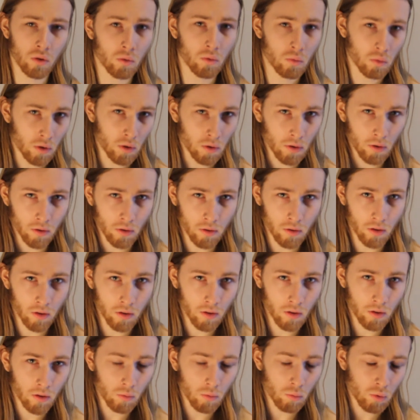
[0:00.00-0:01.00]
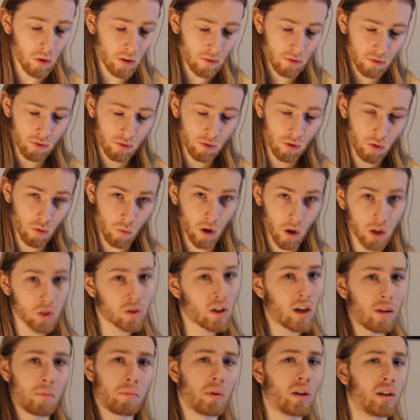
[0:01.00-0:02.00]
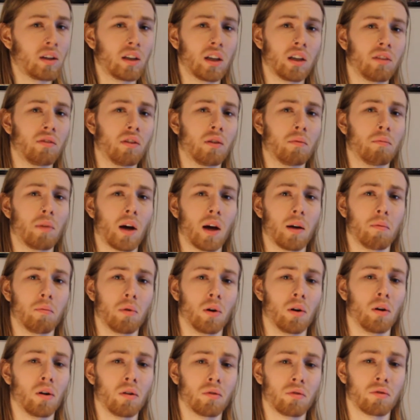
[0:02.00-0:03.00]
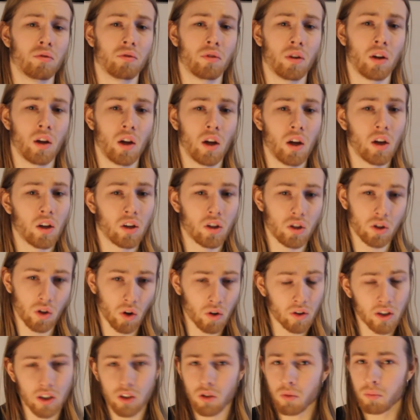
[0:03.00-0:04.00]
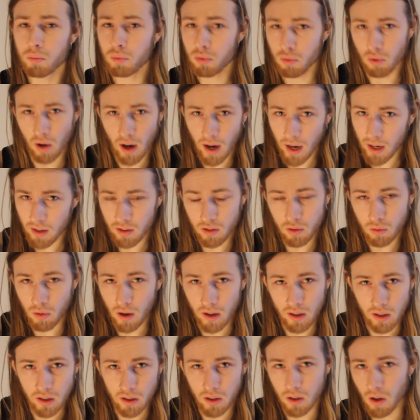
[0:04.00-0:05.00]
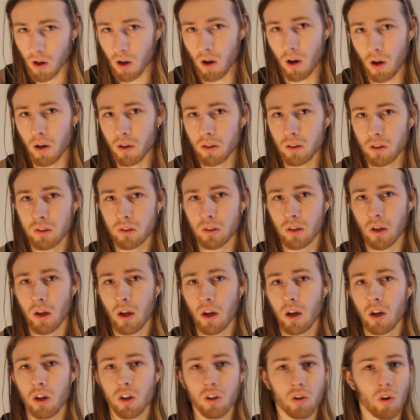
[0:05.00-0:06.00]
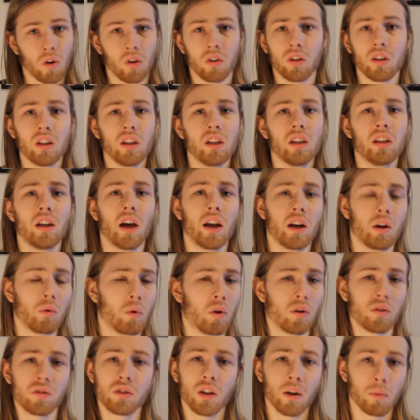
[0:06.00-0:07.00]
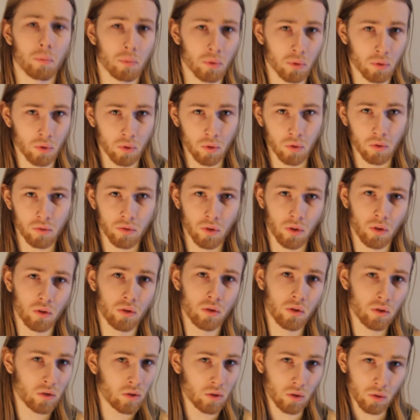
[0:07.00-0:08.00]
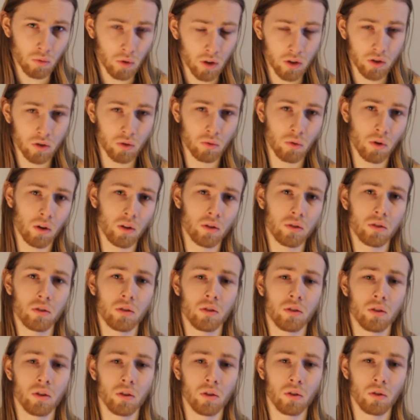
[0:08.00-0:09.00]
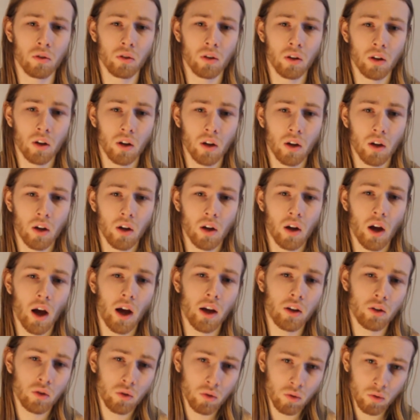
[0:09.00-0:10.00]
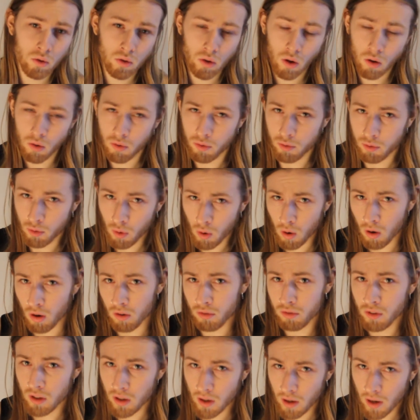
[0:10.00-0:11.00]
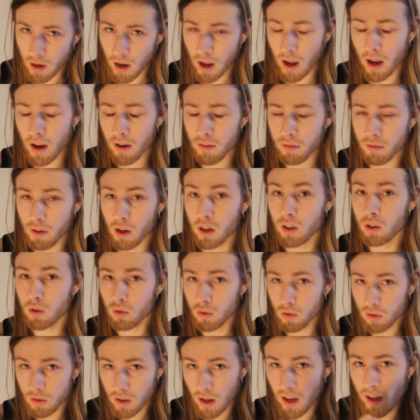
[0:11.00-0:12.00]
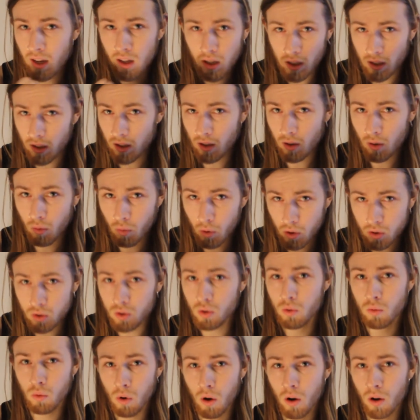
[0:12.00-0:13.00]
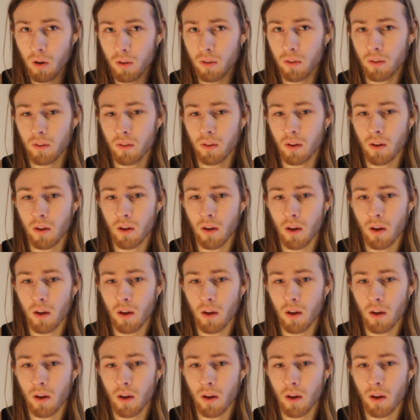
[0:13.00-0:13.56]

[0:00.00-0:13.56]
the world with what you have been given by birth. You don't need to pray to any gods. You don't need anyone's approval to do what you want to do. And you go forth in life and you take what you want,